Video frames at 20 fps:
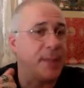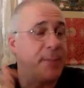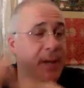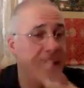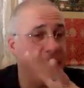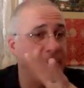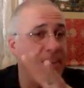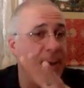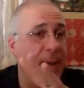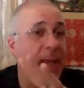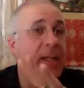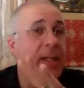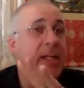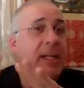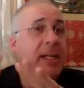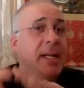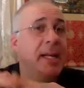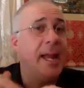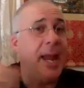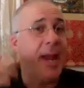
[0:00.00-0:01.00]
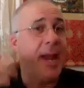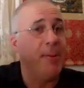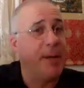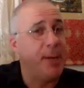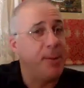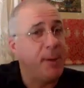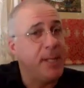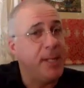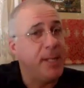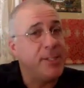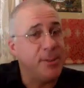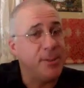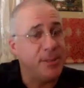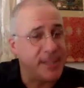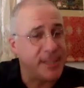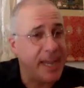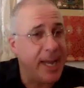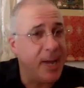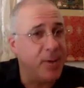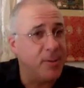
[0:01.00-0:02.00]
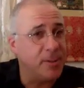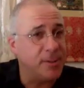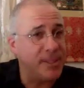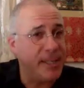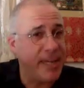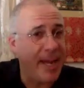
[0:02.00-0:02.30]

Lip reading: But anyway, and when you went to his house,